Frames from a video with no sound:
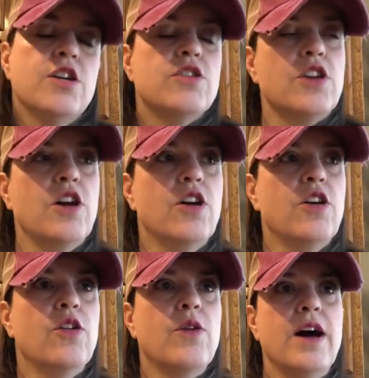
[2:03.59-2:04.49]

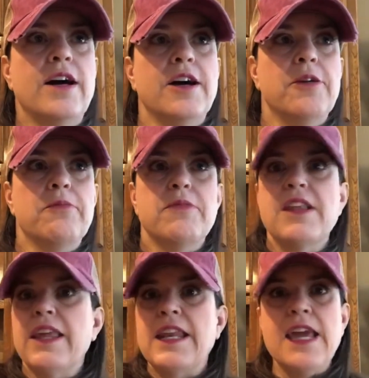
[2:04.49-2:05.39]
So
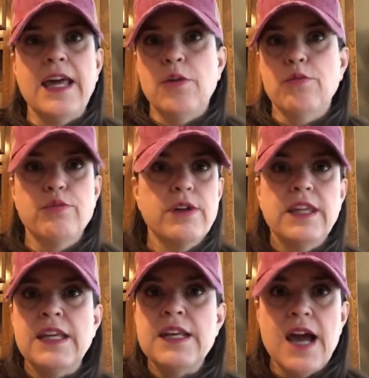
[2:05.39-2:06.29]
the lady had a
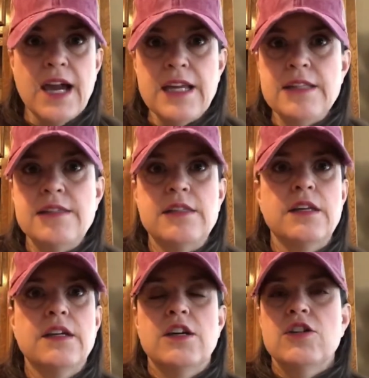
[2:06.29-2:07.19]
really nice
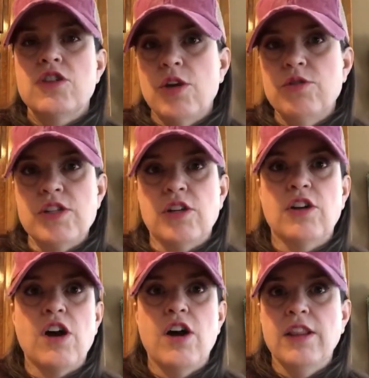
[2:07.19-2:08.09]

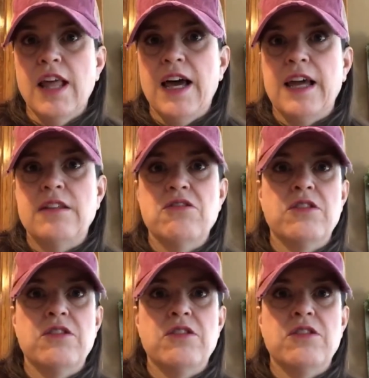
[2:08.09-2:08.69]
toaster online.